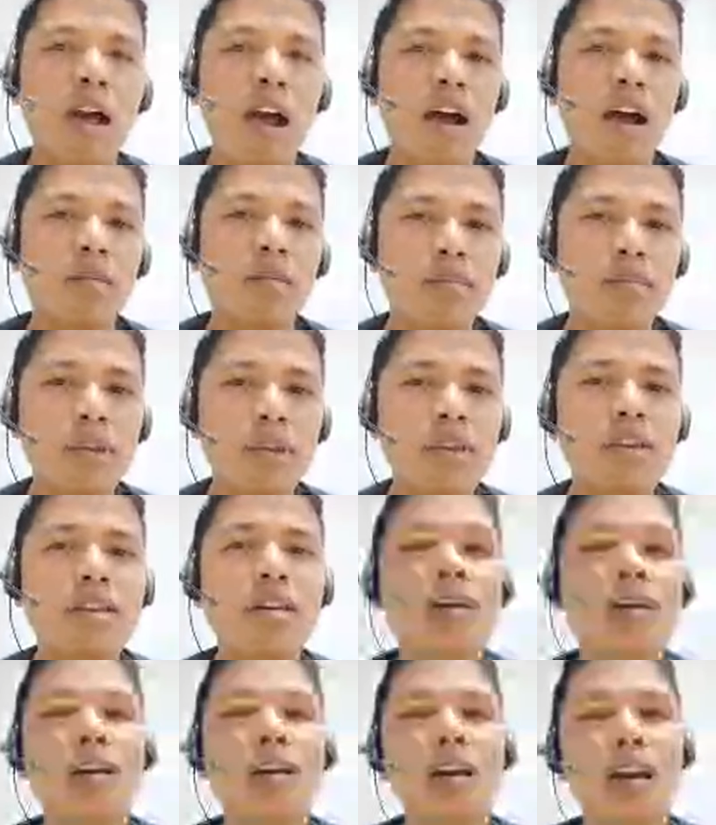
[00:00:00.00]
and
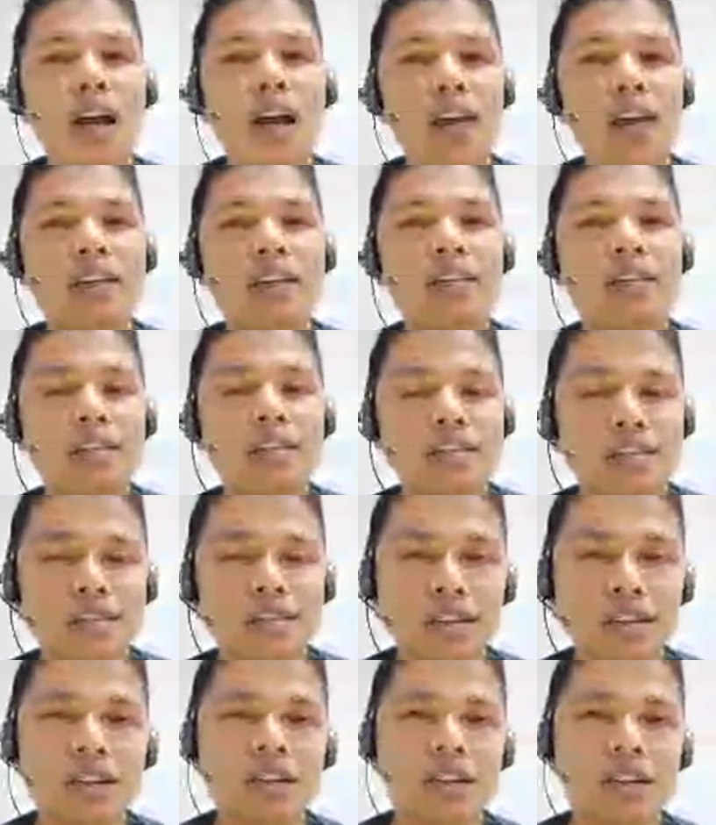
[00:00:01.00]
peacock like
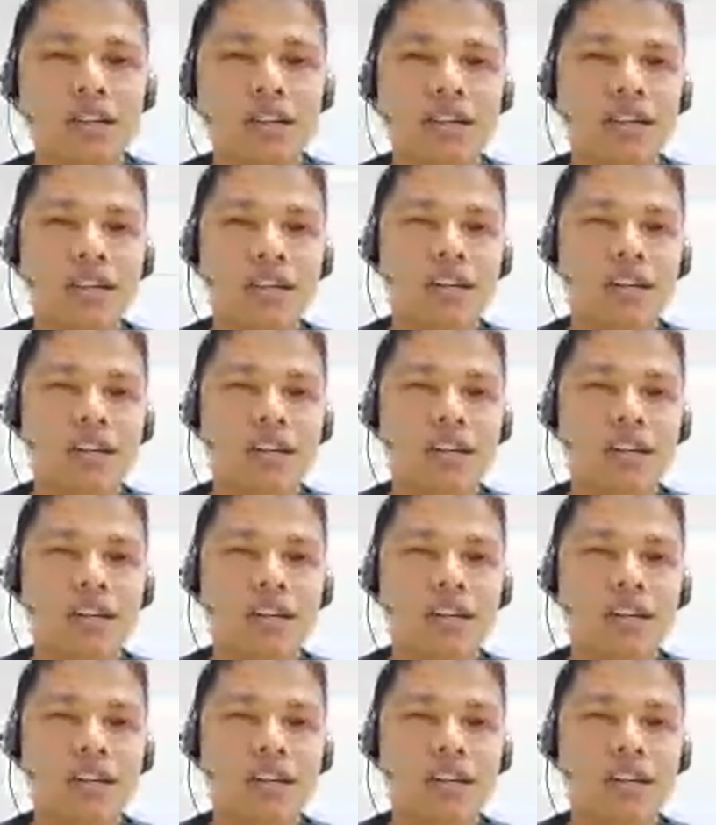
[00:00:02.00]
snake,